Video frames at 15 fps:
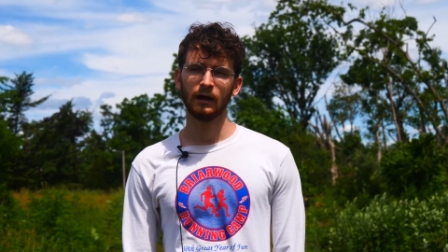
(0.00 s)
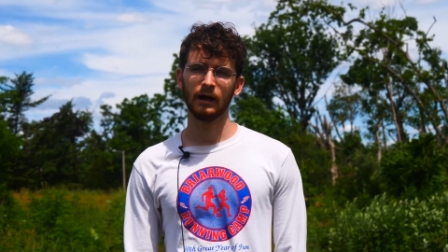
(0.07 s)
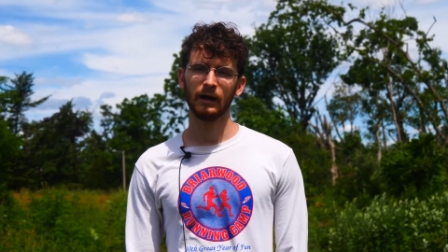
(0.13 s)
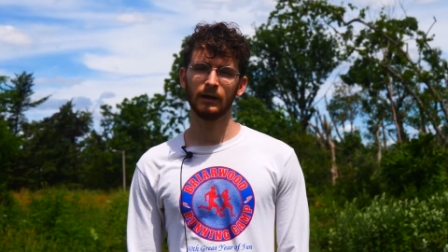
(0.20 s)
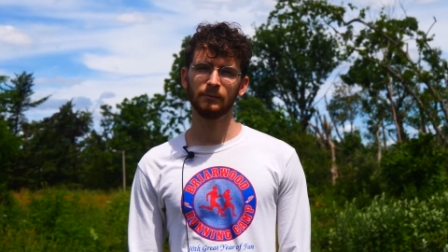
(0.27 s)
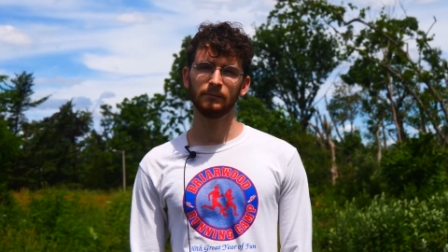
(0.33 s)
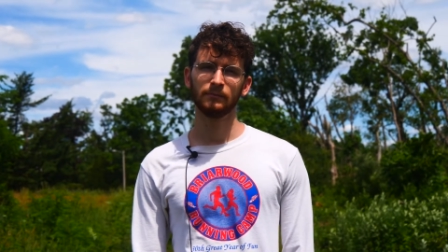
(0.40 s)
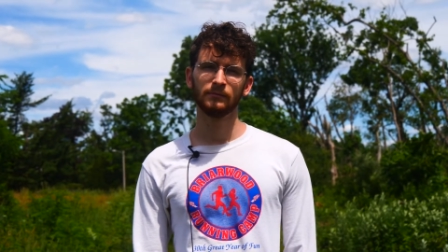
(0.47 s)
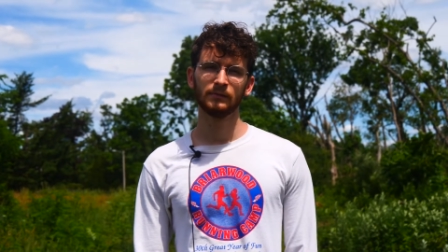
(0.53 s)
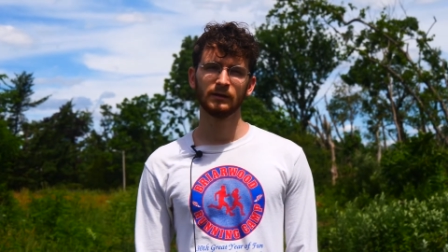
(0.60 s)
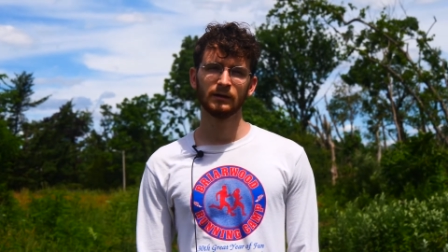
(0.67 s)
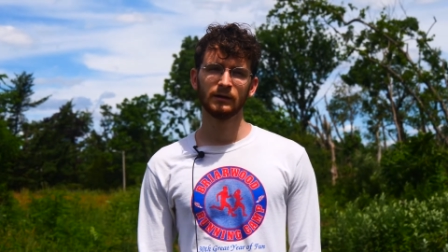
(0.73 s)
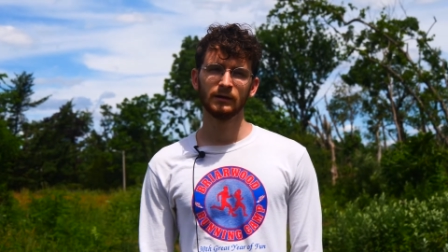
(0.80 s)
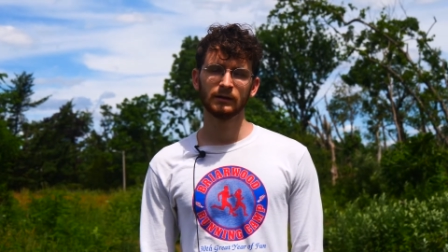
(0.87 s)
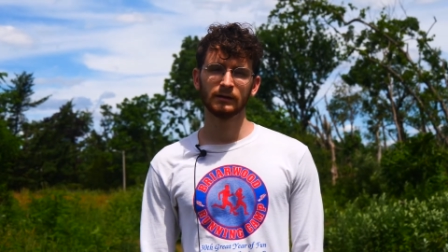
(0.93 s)
I'm
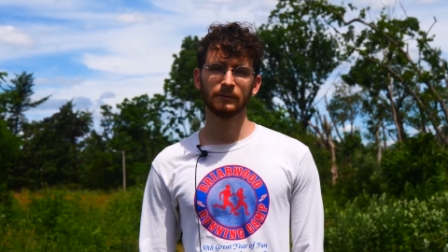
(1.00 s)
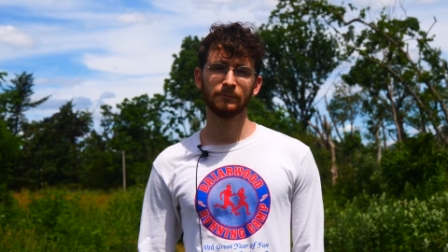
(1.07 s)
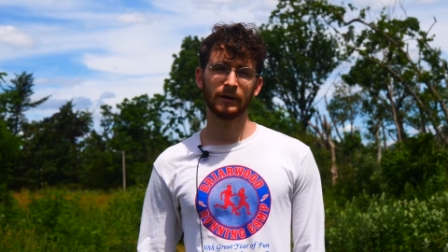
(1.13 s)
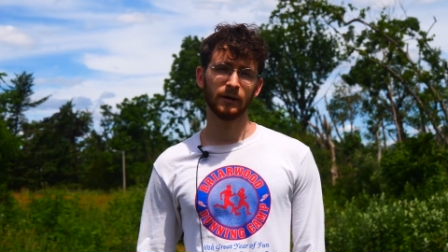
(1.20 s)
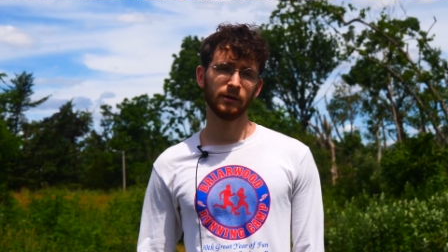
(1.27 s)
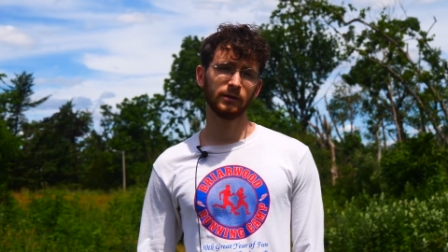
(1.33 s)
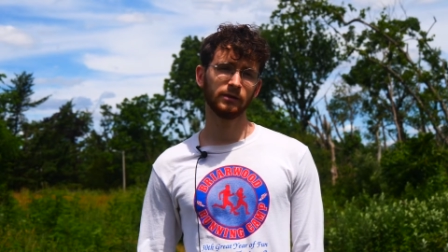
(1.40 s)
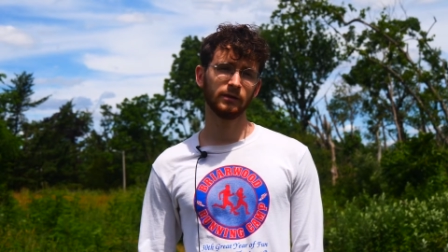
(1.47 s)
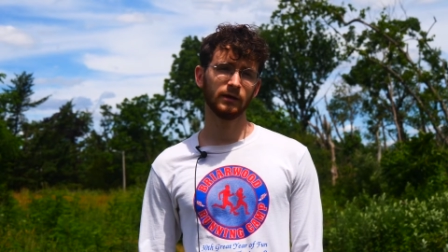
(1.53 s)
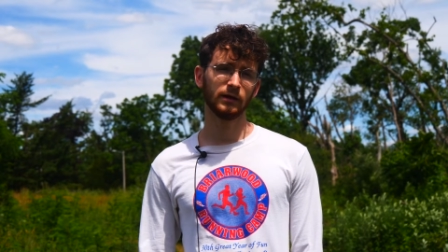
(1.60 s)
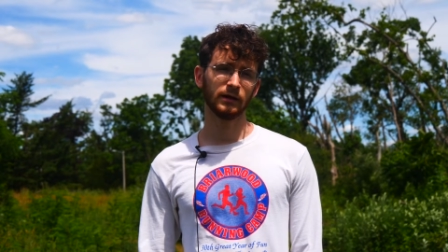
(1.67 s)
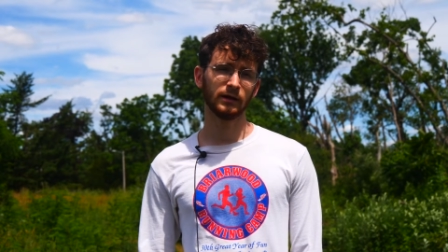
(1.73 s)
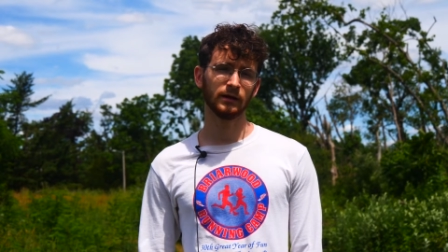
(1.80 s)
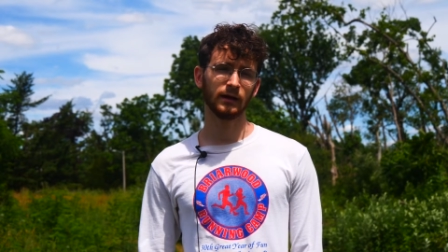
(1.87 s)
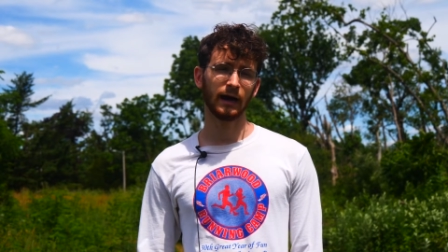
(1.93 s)
Comparing
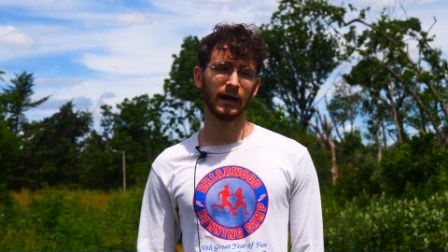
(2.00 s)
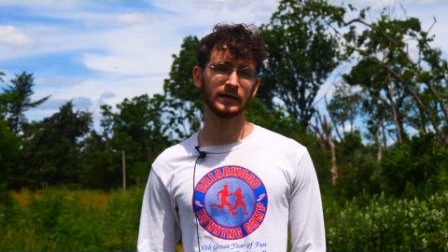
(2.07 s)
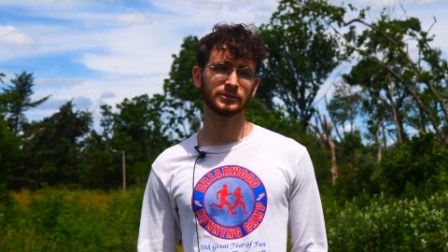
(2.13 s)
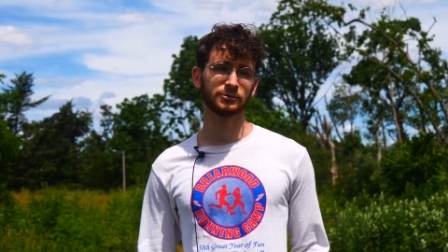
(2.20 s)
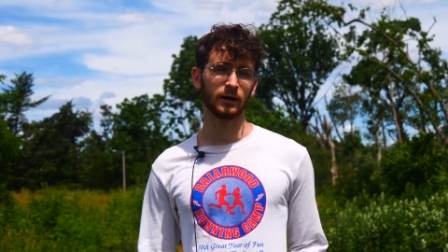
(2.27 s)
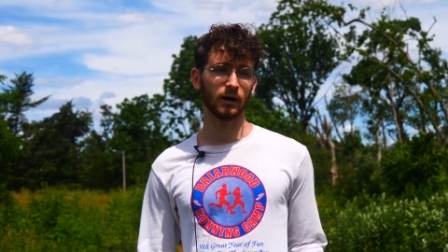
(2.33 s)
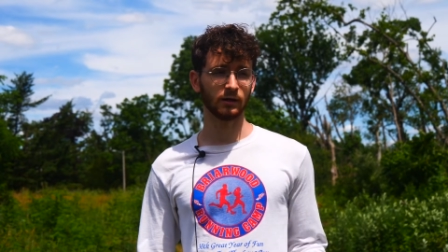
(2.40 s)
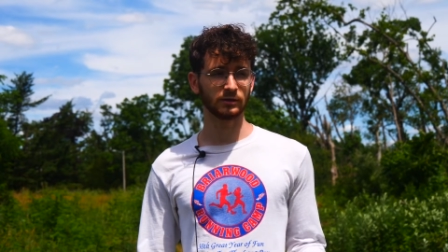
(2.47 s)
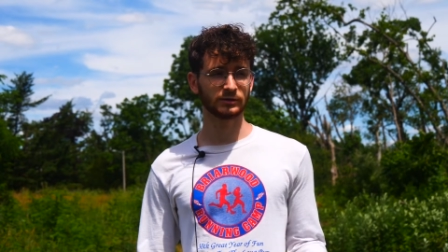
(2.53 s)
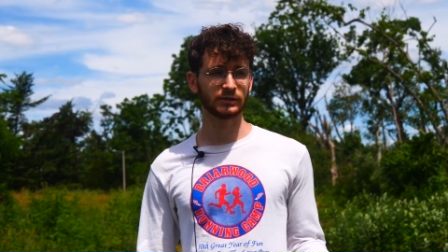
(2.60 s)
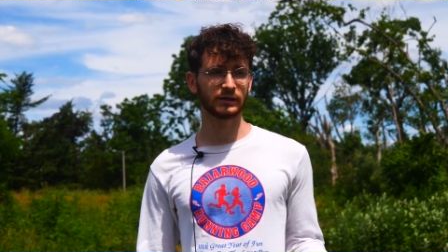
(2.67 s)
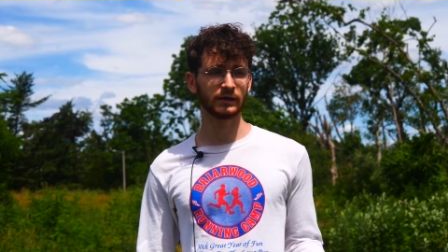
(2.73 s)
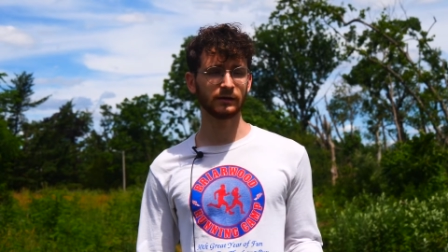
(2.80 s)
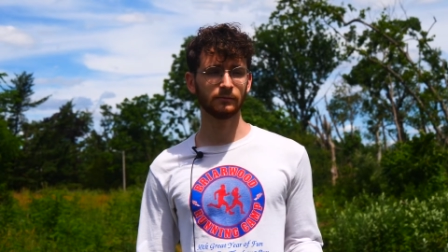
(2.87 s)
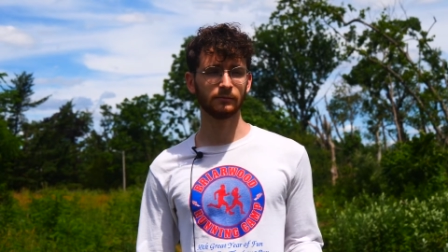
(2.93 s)
the
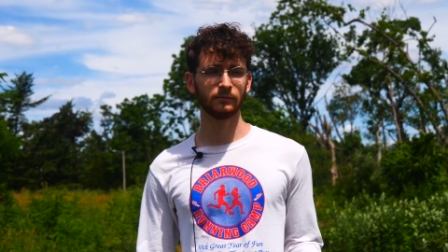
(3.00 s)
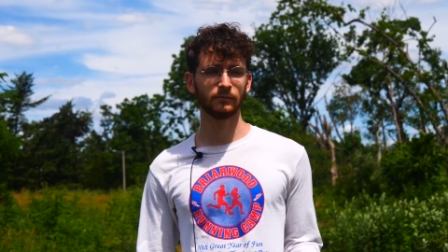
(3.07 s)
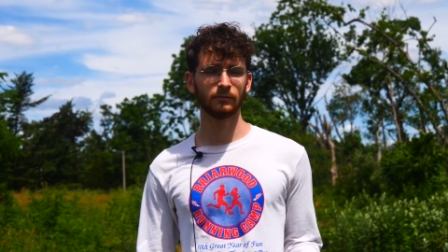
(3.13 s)
hydrology